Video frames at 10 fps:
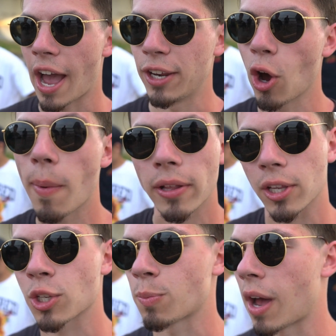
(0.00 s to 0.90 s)
I know about
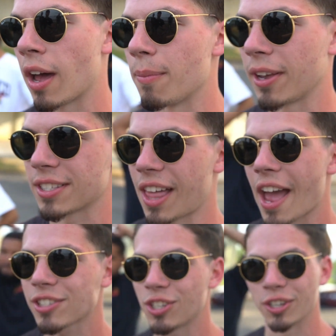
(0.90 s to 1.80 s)
this spot because
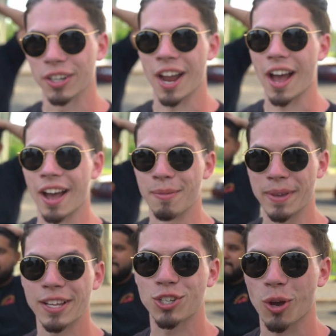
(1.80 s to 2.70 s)
last year,
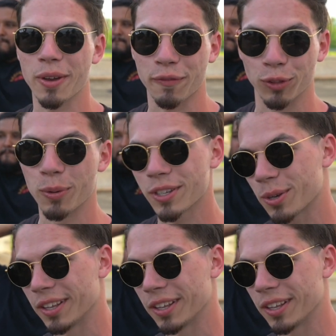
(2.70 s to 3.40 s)
me and Joey flew into